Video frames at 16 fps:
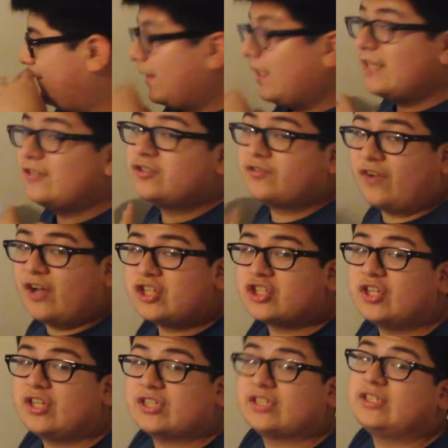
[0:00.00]
its
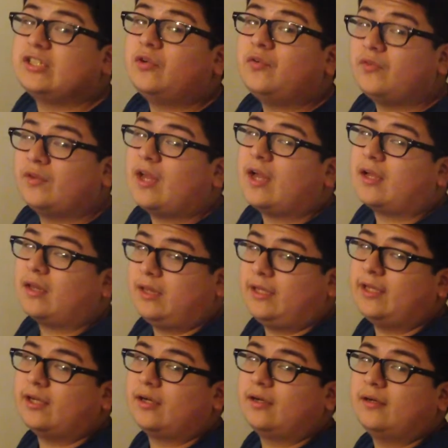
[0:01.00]
function is still not
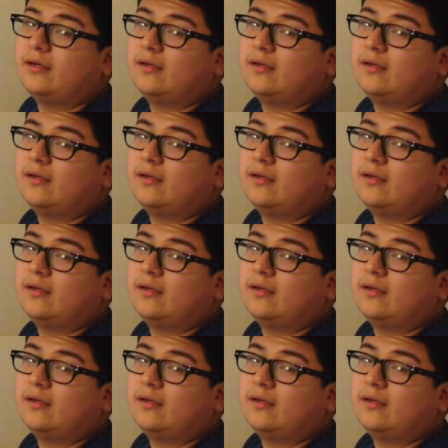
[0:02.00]
clear.